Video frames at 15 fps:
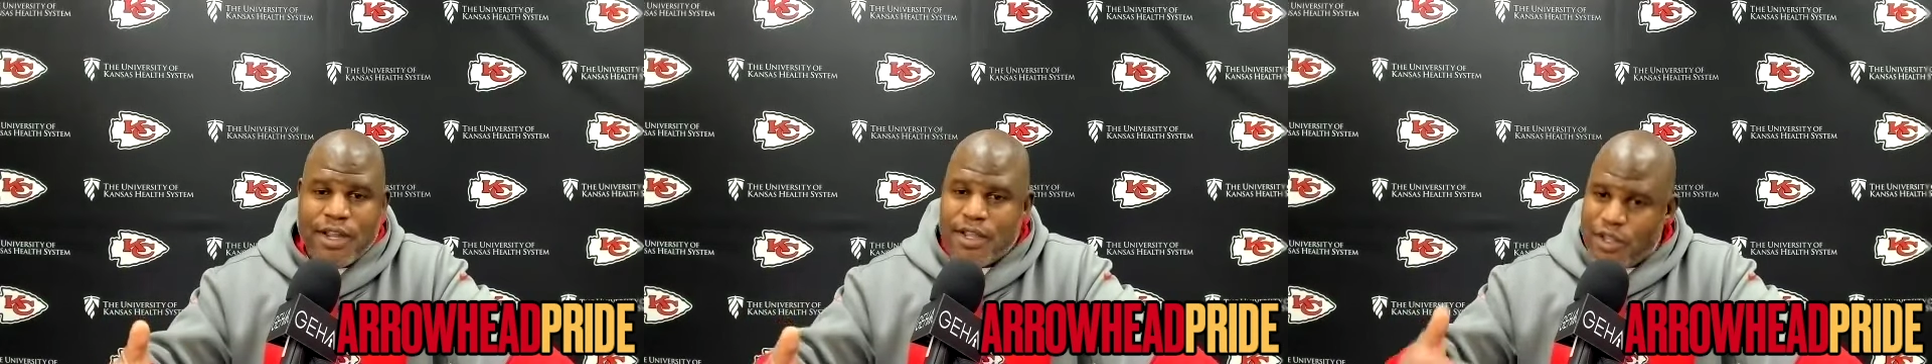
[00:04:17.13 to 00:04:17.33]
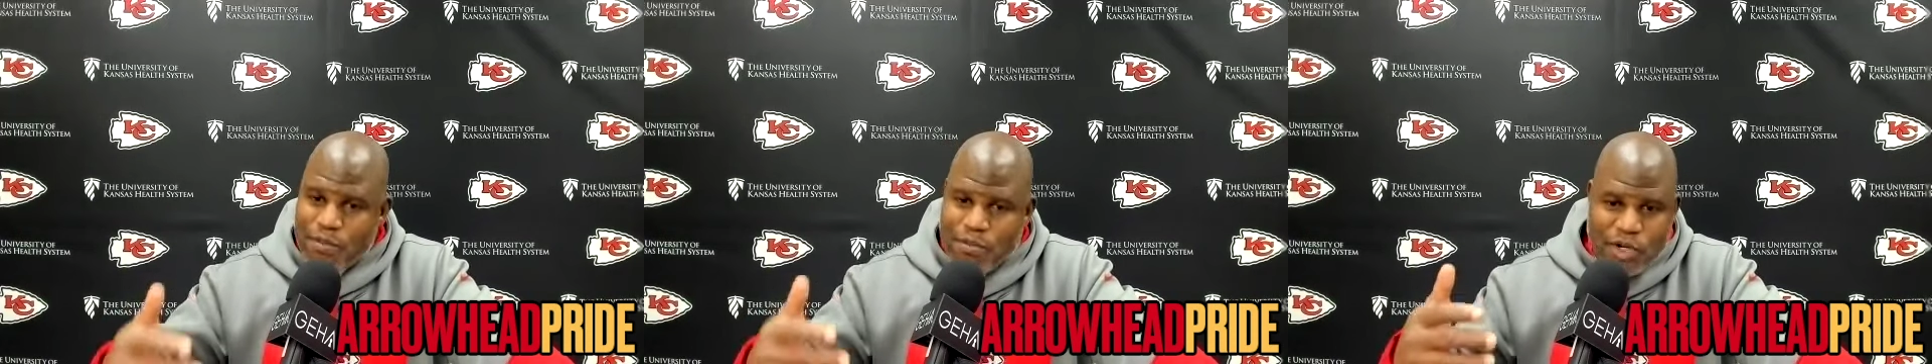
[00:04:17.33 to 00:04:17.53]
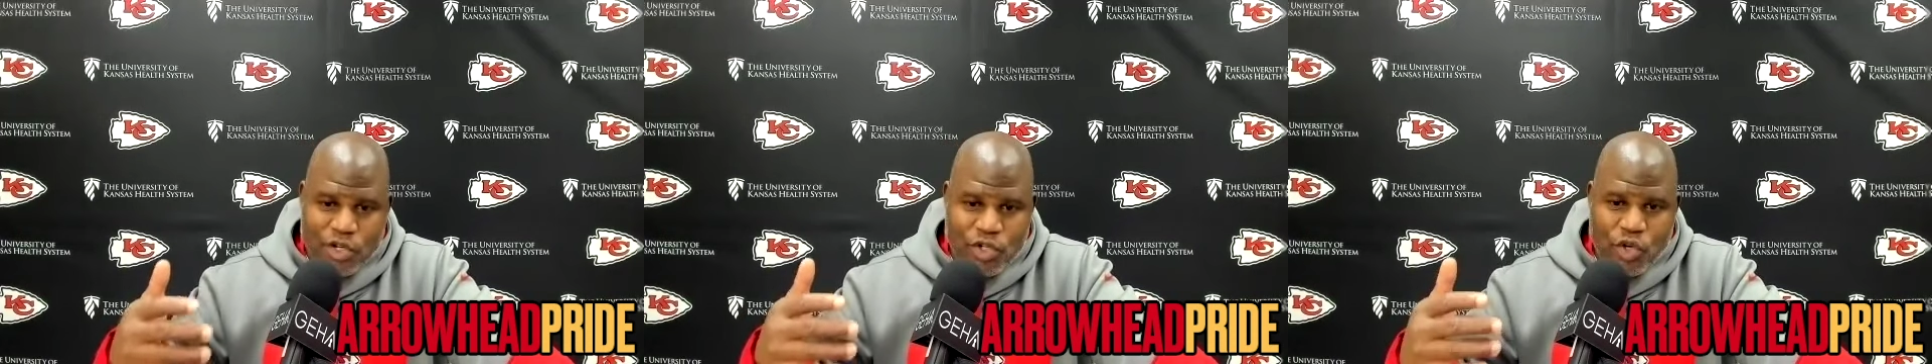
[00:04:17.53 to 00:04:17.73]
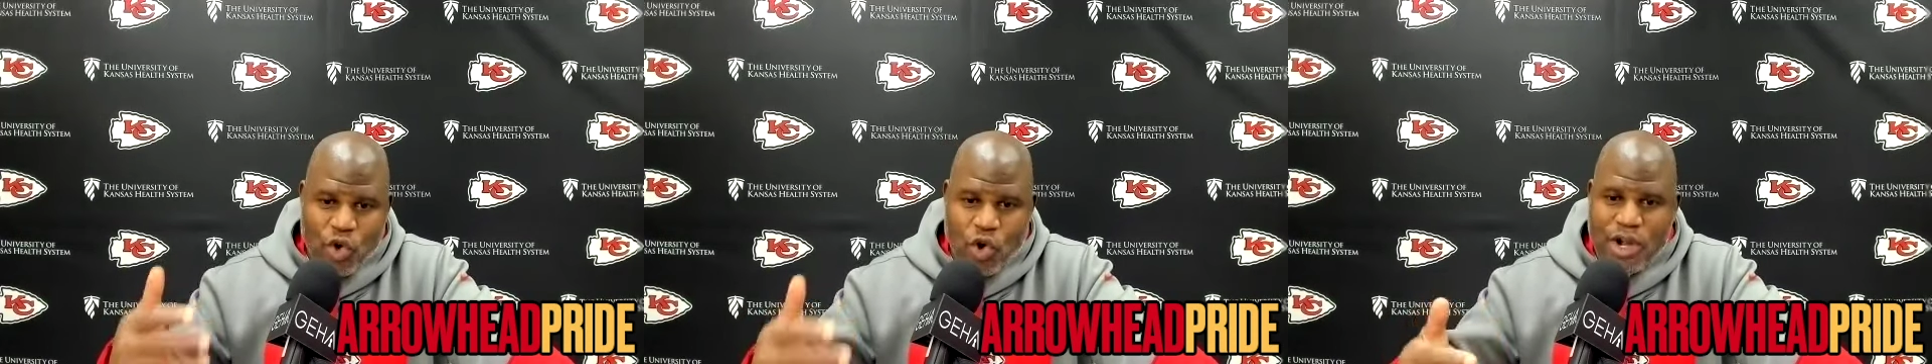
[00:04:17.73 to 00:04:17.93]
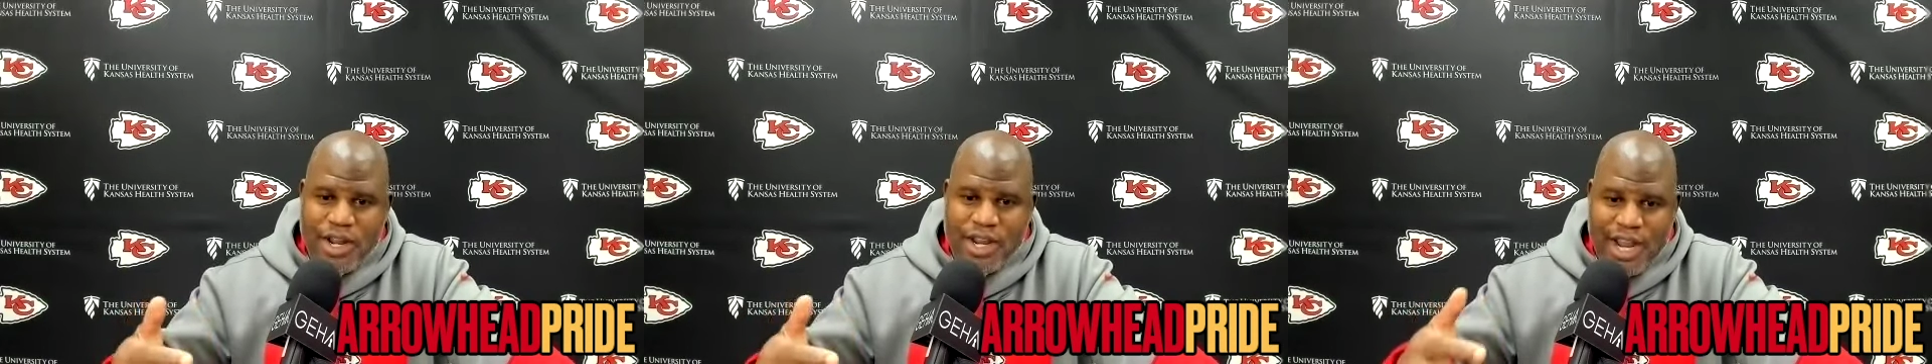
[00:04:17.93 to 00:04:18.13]
the
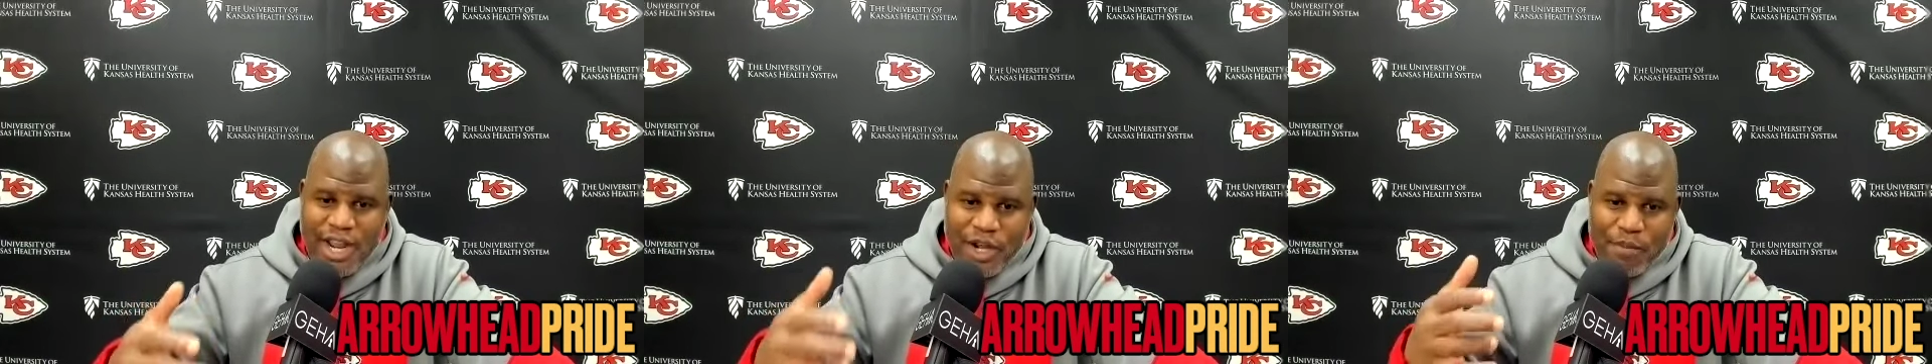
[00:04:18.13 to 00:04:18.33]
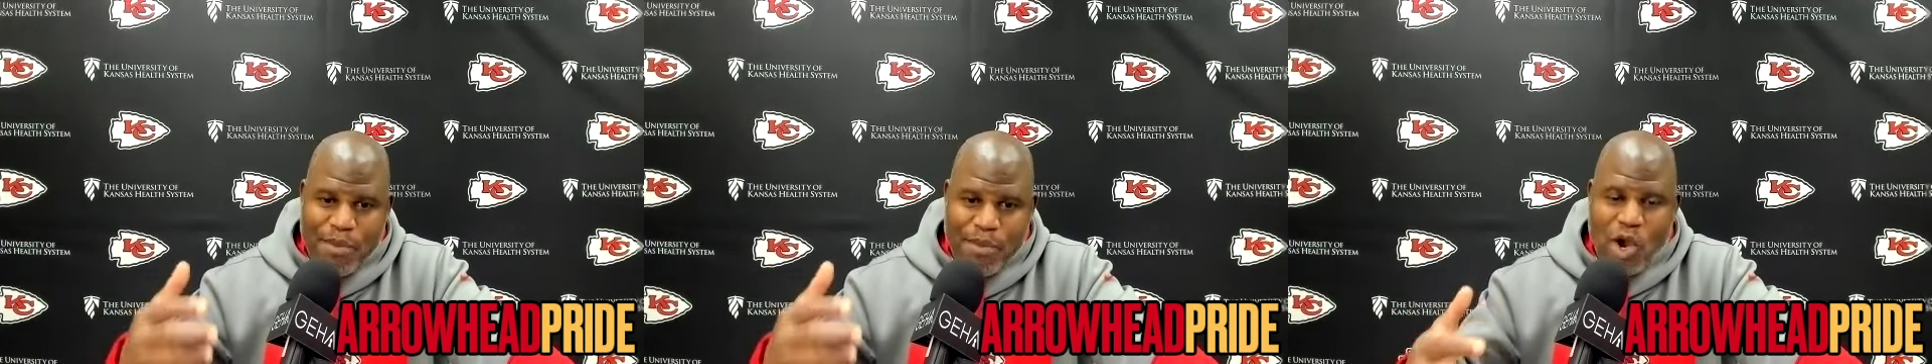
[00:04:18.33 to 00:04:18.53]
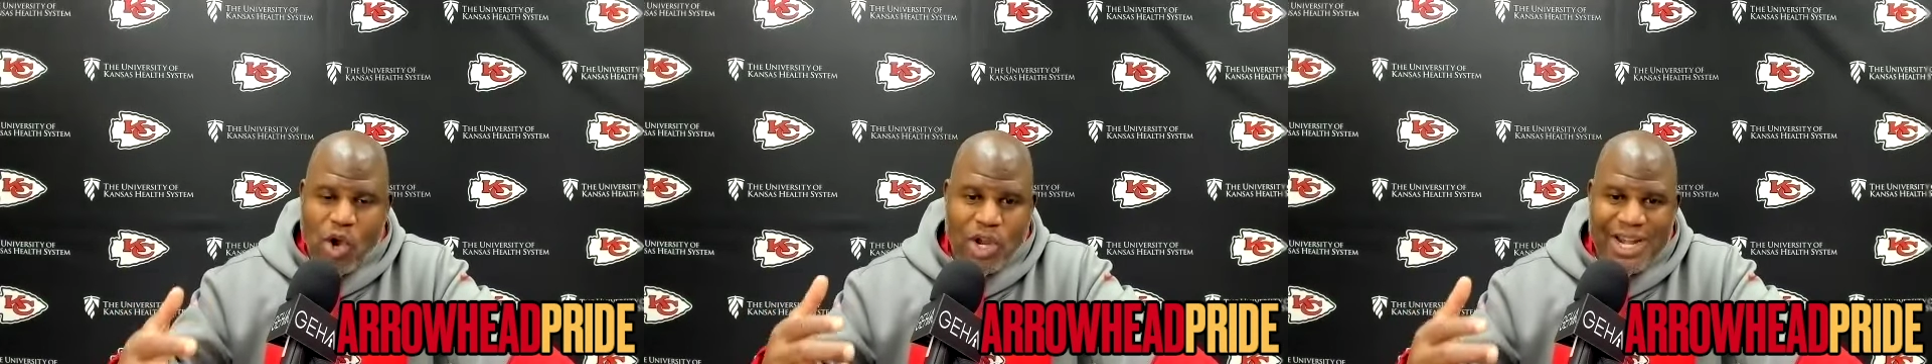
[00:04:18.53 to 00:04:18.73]
majority and the bulk